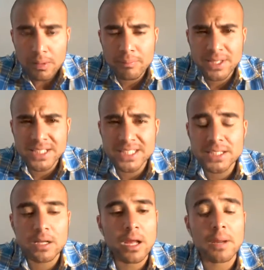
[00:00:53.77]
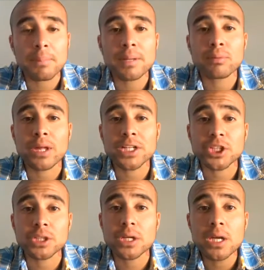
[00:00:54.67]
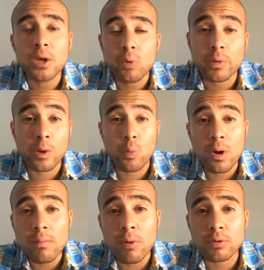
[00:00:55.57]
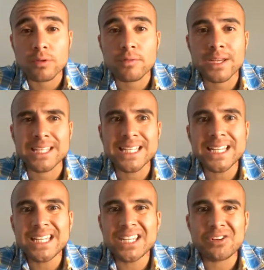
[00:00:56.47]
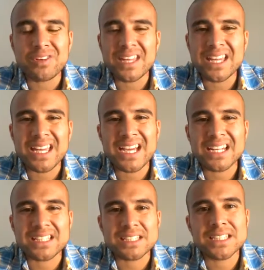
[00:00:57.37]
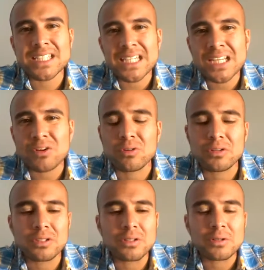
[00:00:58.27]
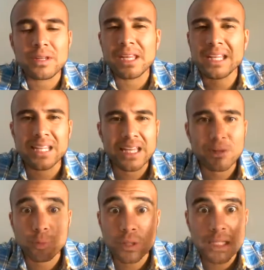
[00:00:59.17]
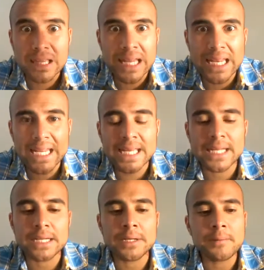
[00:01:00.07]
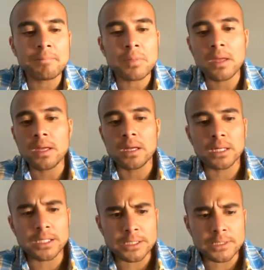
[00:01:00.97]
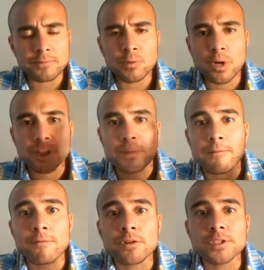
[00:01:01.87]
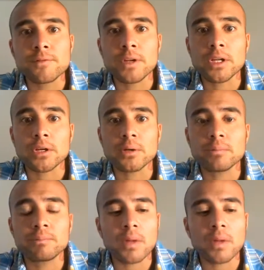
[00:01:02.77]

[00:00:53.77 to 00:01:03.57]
Because a lot of people actually, when they wear Moldavite, they get kind of sick or, they get like really lightheaded. And if you watch my first video,